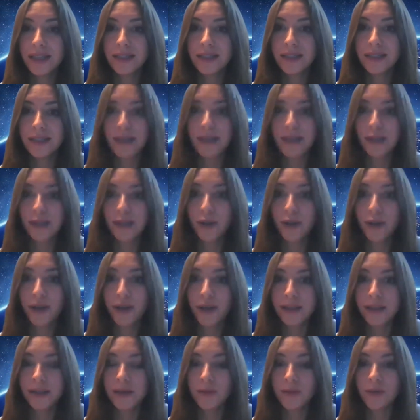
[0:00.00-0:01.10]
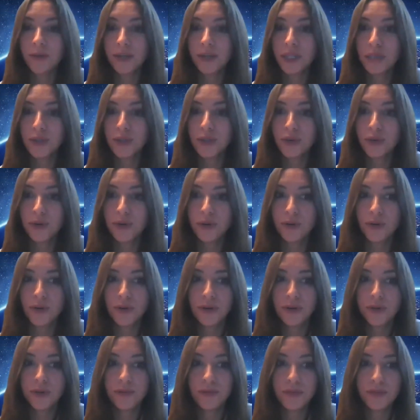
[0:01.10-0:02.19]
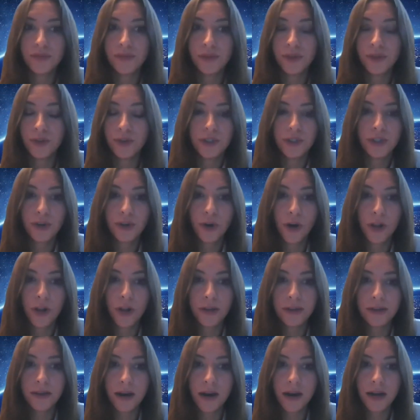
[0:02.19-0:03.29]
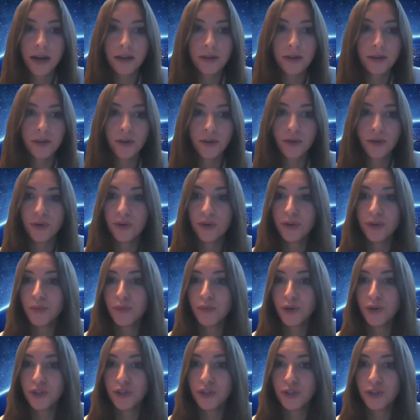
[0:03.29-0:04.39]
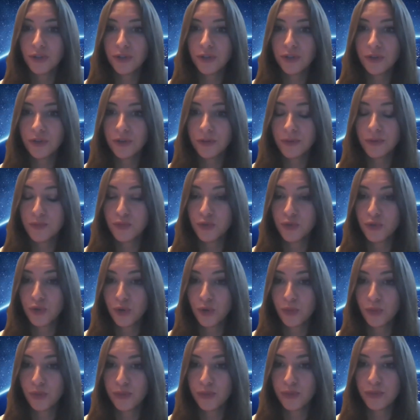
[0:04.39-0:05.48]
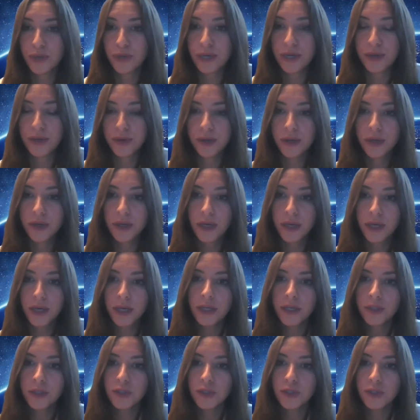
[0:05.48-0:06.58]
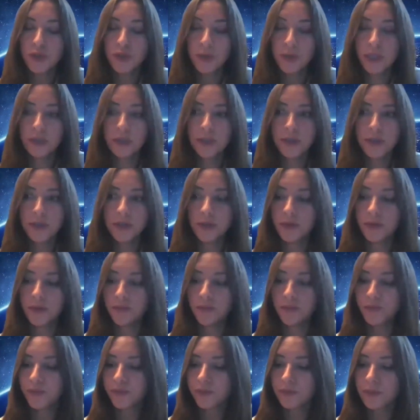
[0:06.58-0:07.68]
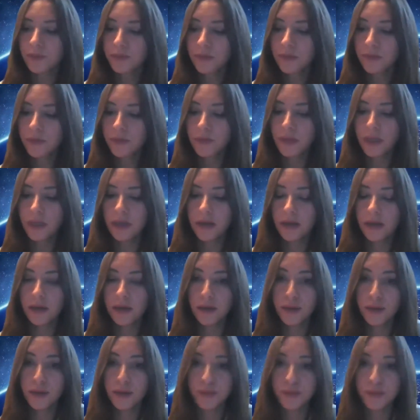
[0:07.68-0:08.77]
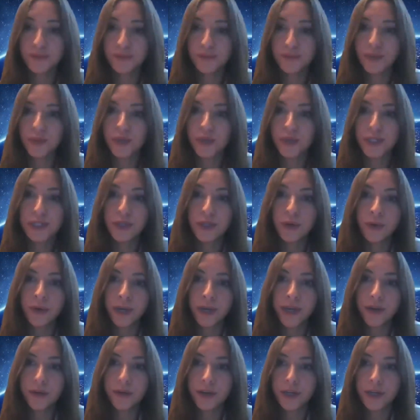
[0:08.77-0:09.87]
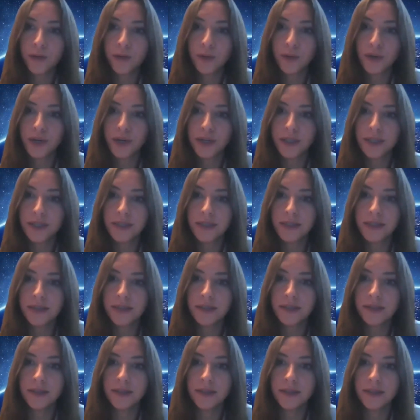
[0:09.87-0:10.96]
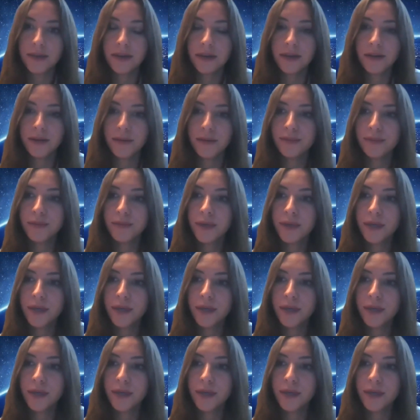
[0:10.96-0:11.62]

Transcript: and he said, look, I think we need to go to, we need to call the doctor or go to the emergency room. So much pain. So we went to, um, the way Sloan Kettering works is, uh,